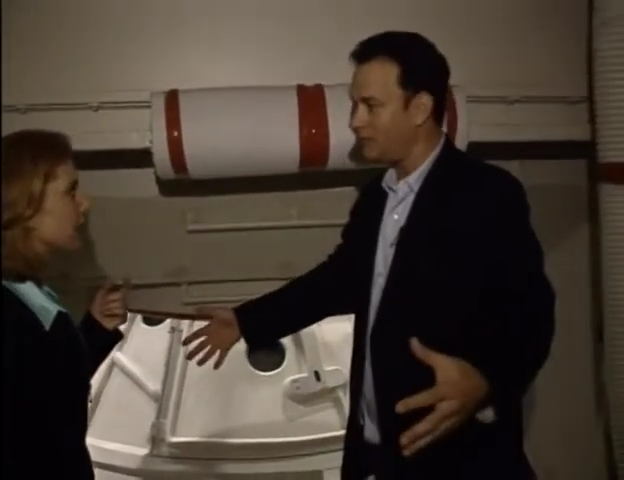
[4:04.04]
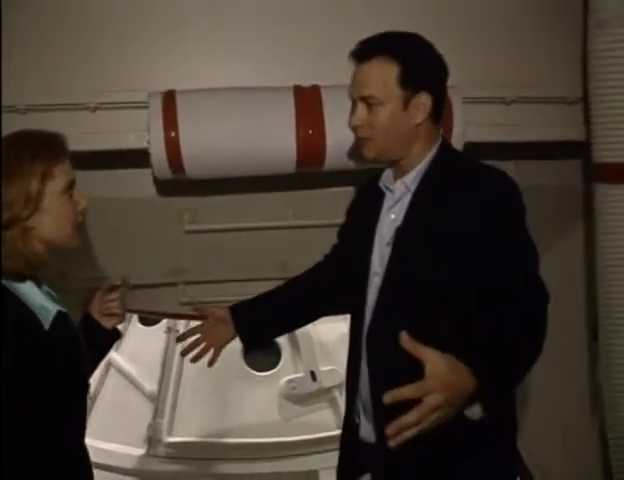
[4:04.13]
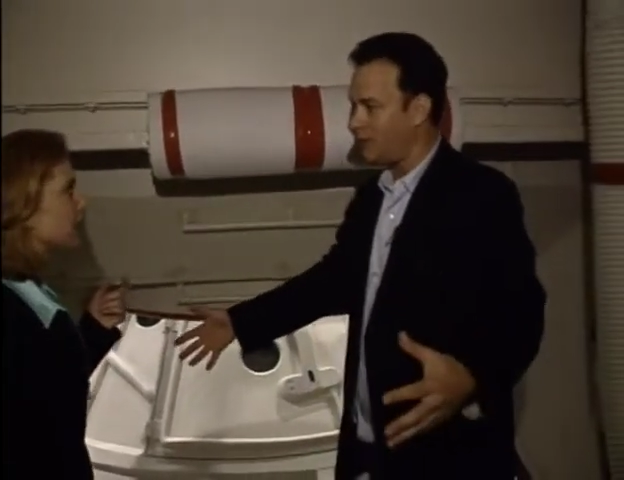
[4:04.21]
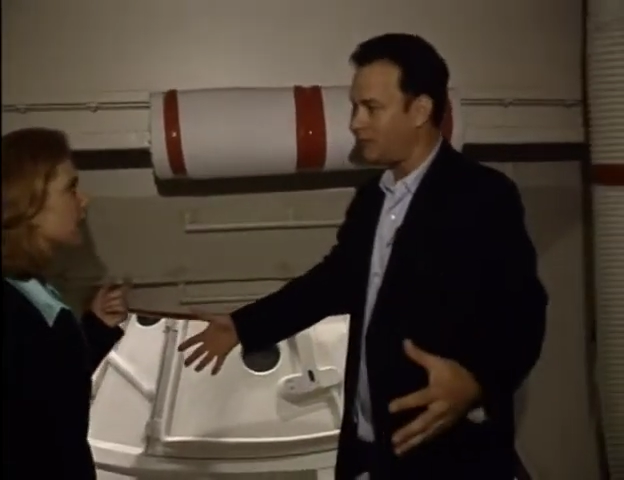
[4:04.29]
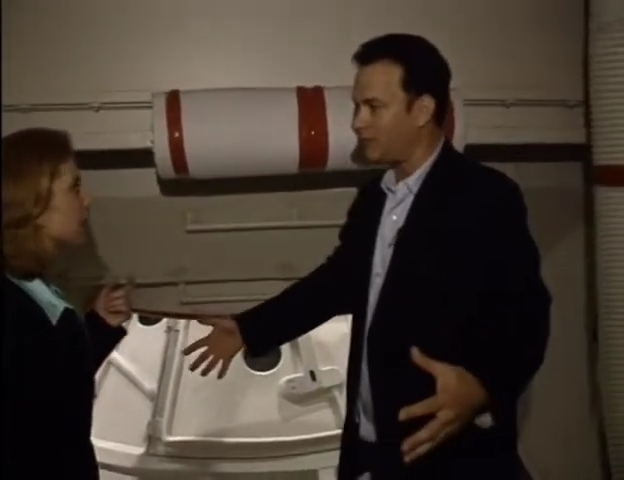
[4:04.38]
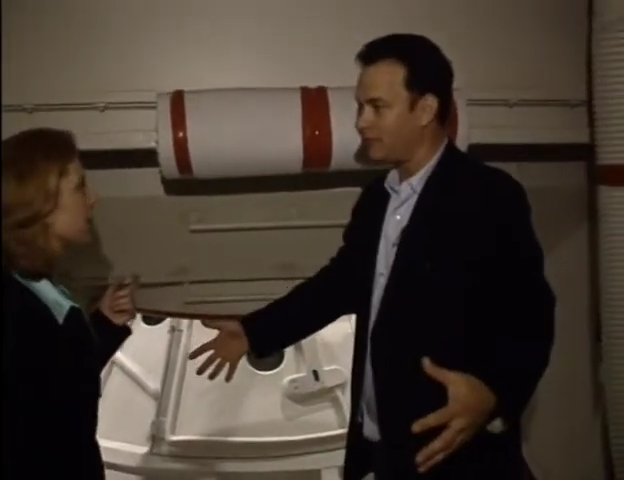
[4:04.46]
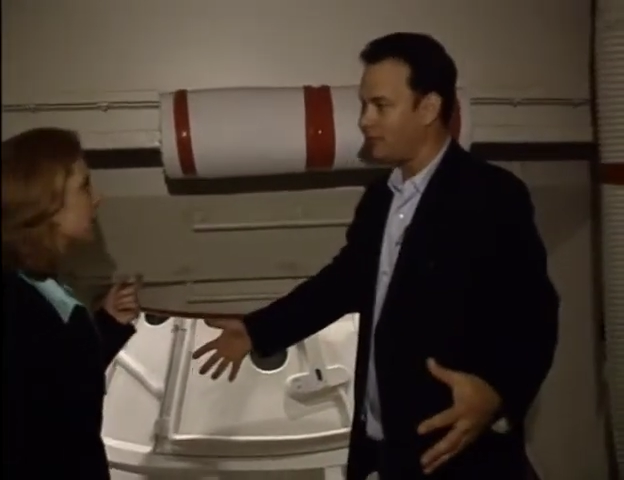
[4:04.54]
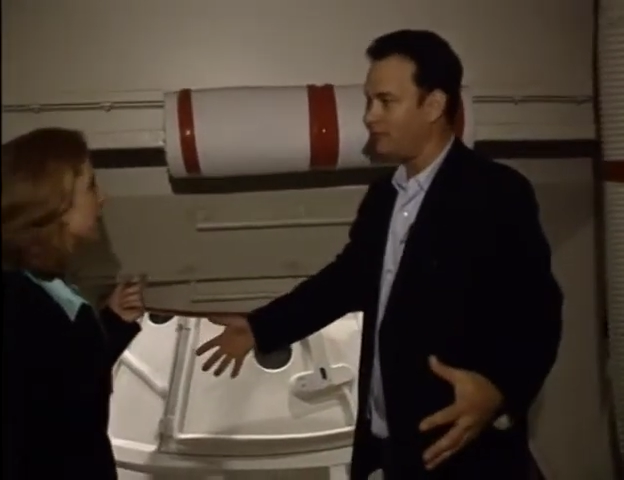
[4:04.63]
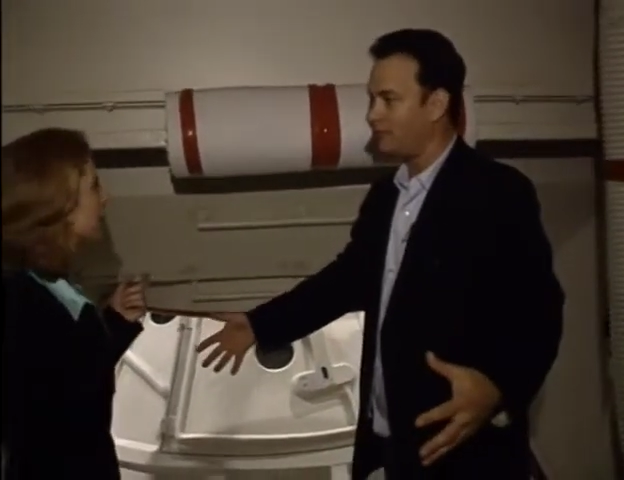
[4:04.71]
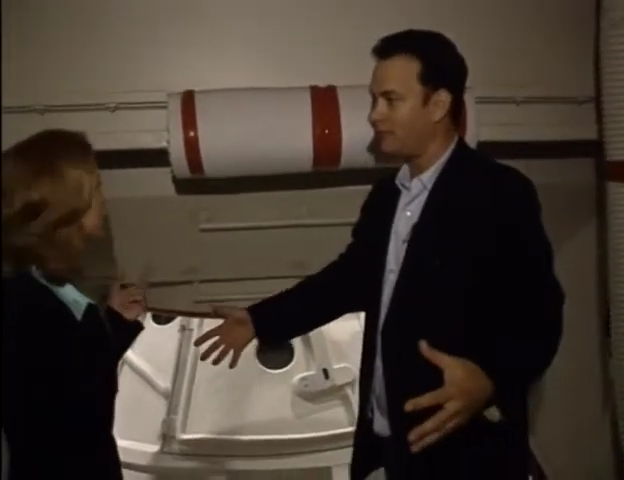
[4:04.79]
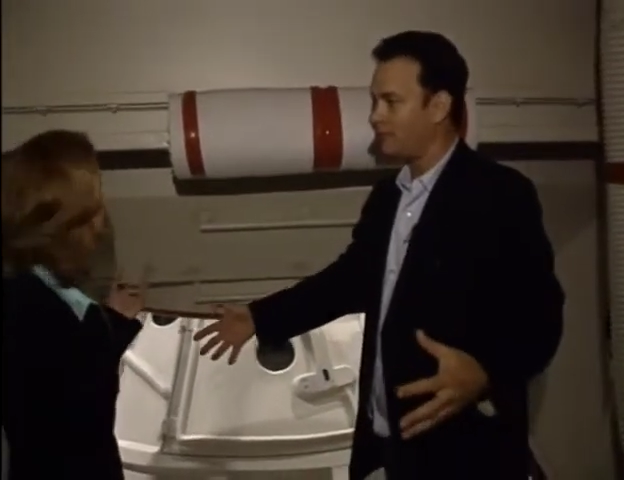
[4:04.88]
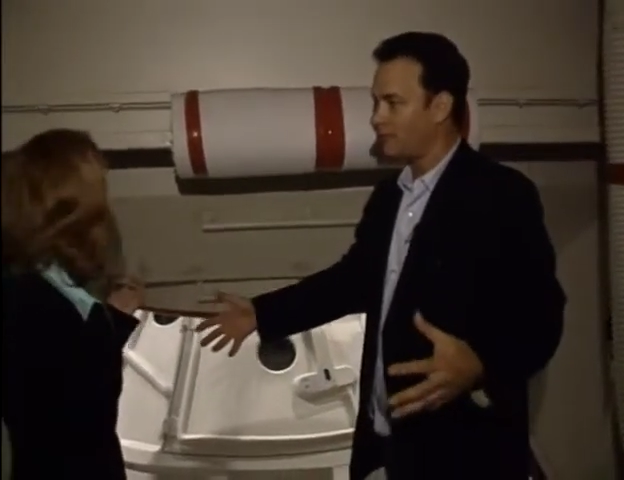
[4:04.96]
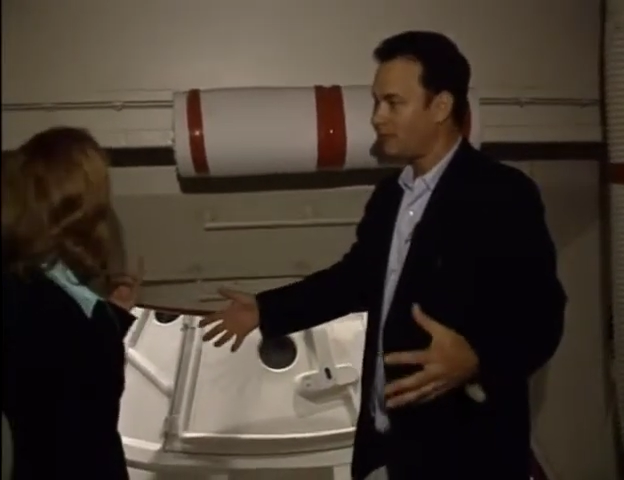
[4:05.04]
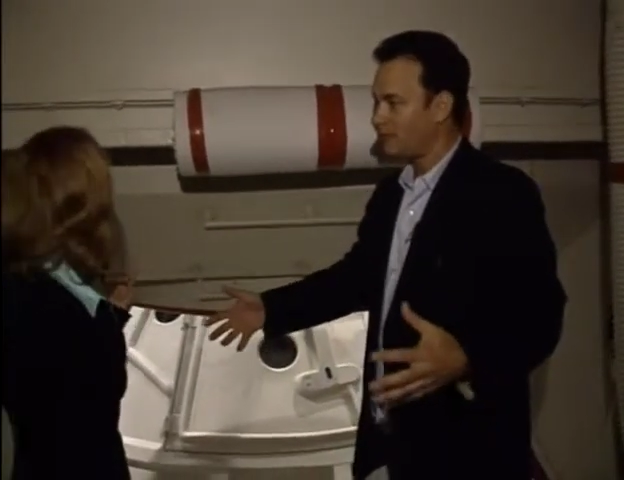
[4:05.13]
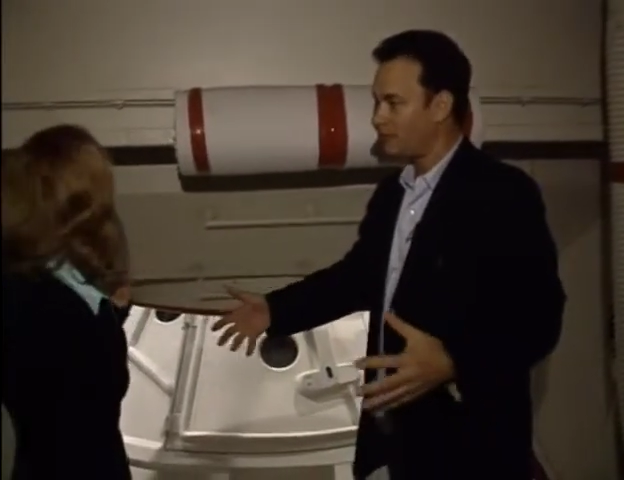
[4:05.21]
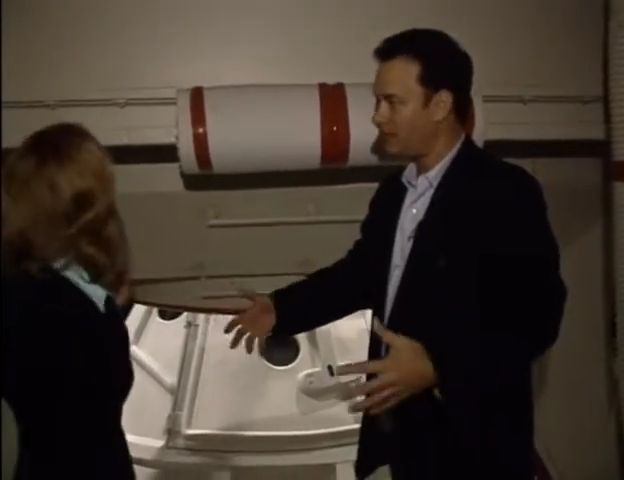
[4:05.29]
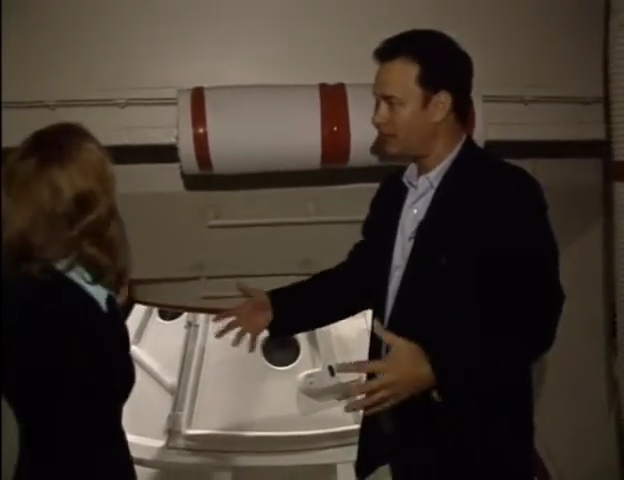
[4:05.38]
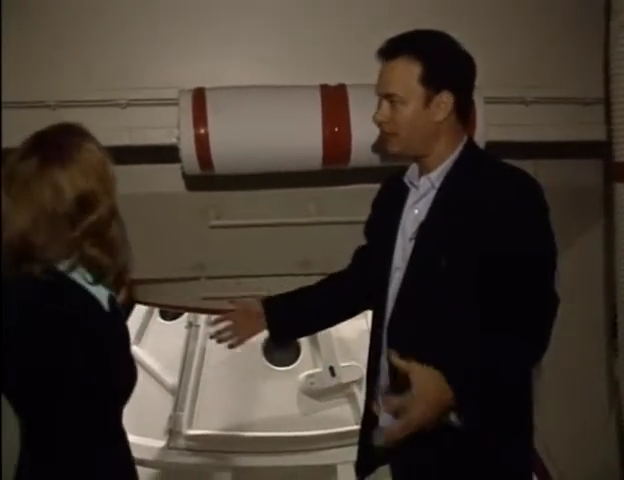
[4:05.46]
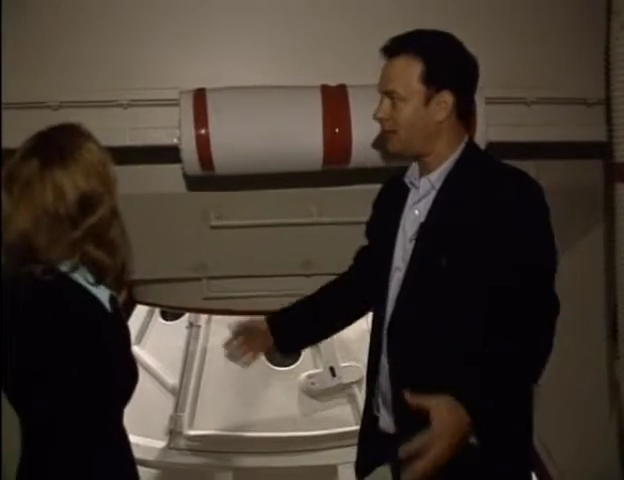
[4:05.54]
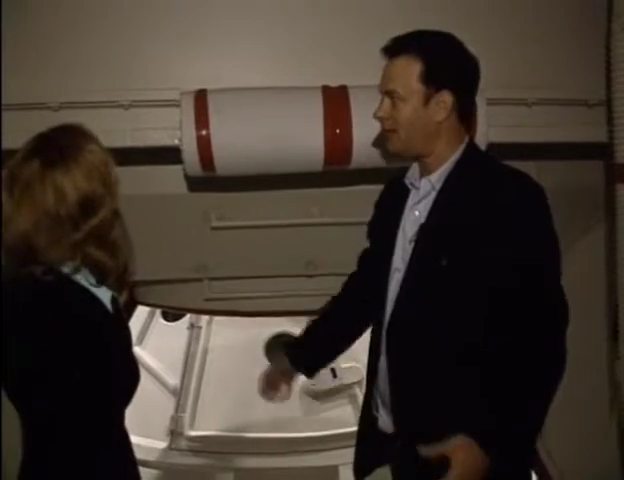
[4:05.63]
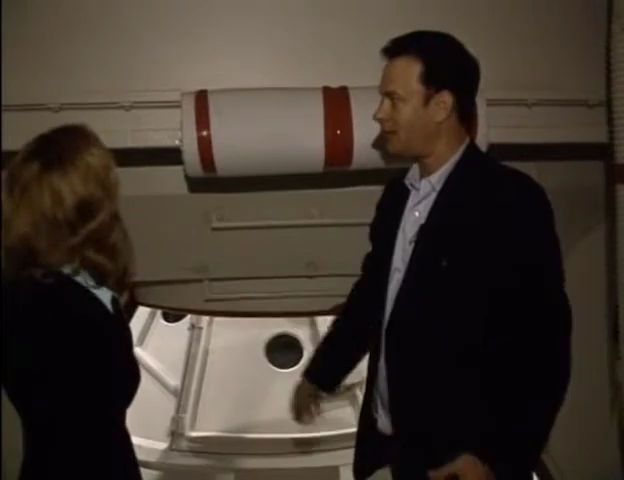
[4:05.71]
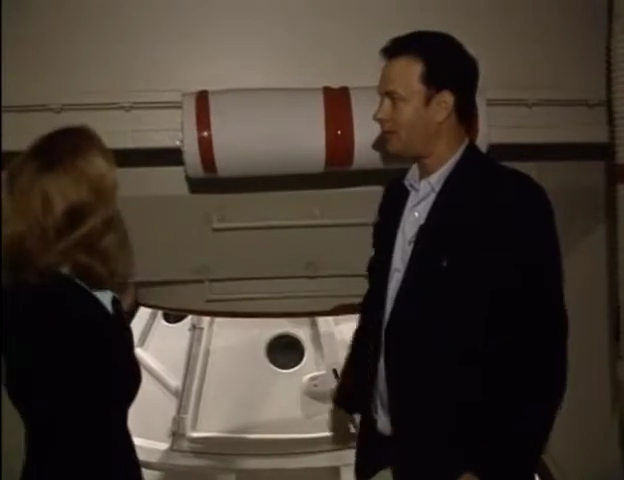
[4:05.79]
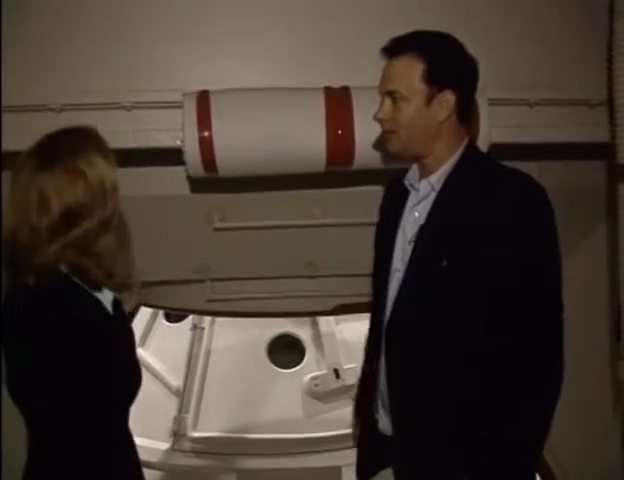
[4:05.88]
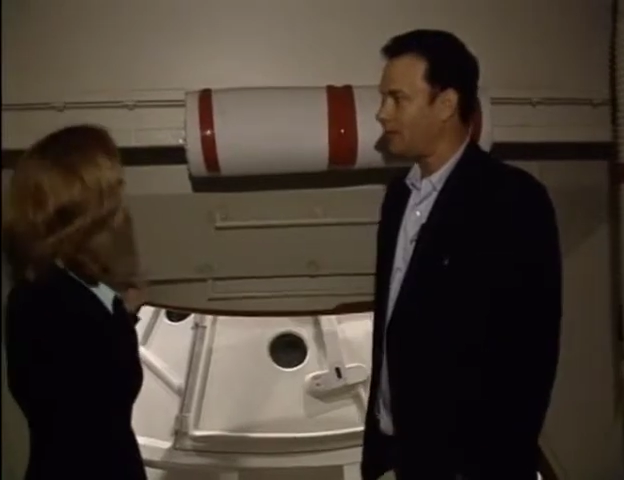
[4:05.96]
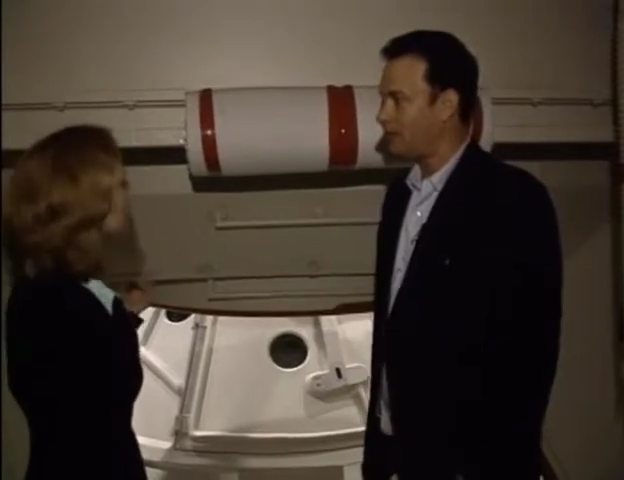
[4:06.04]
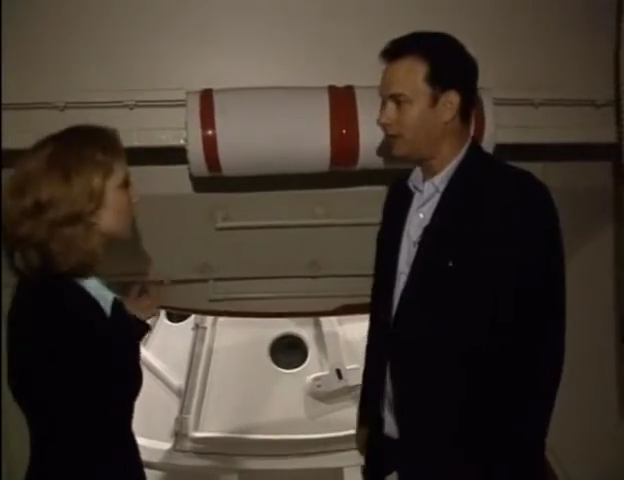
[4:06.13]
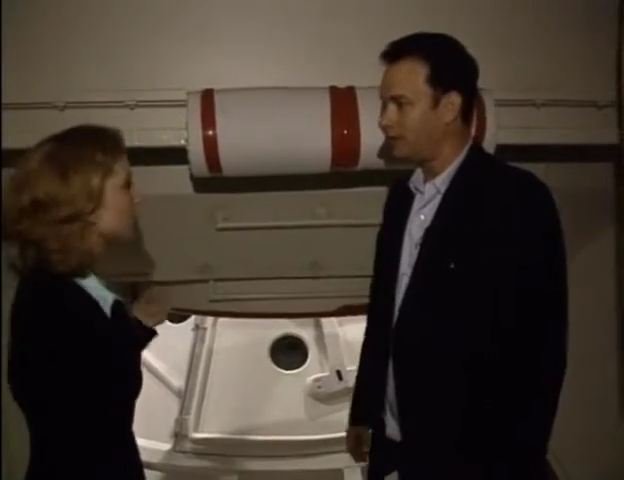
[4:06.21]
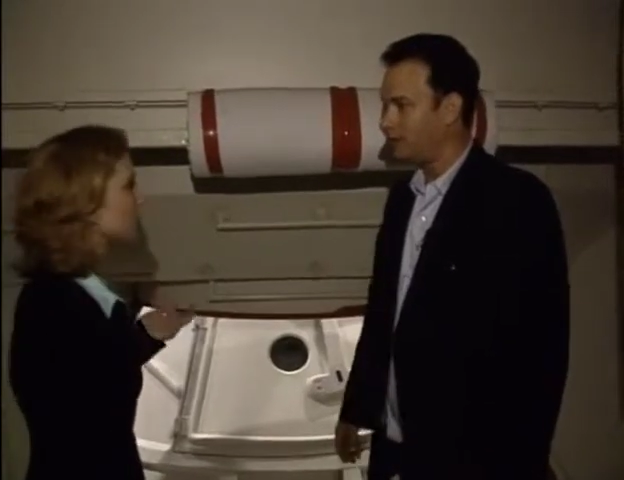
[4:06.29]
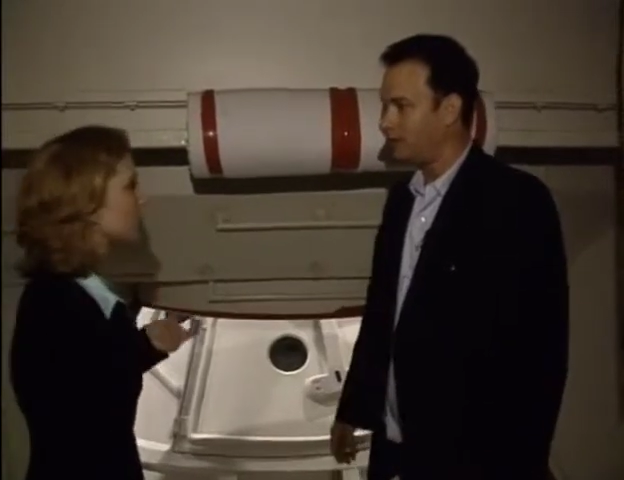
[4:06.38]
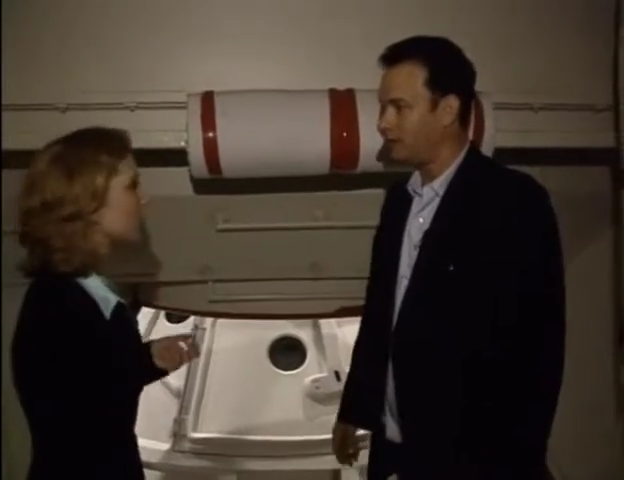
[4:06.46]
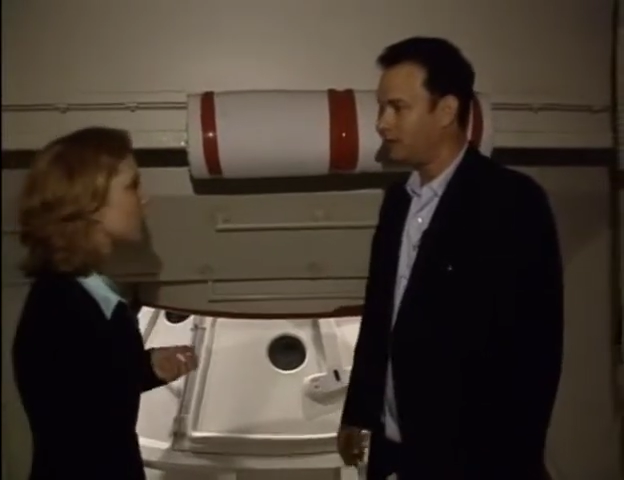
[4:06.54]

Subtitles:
White Room from the entire Apollo